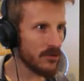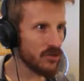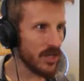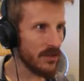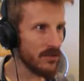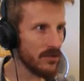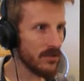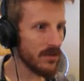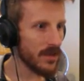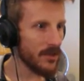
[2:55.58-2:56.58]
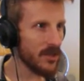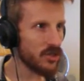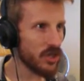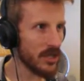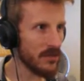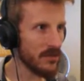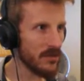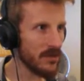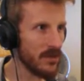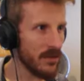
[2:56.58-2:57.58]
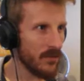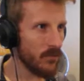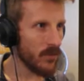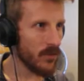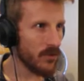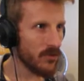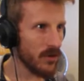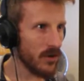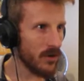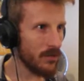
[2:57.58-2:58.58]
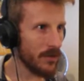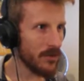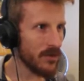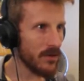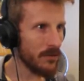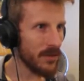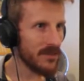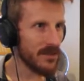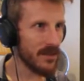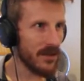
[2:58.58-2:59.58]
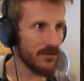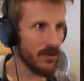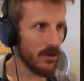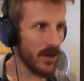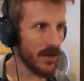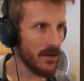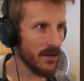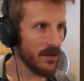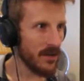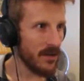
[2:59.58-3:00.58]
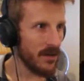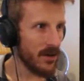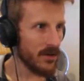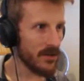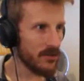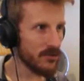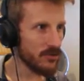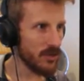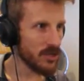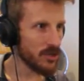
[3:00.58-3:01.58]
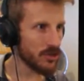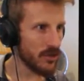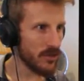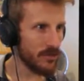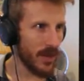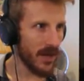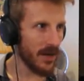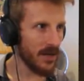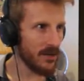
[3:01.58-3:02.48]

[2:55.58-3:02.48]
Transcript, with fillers: Jeans? Give me the jeans. There's, oh, maybe on basic gloves? Okay. Okay, this is a treasure trove, but I, I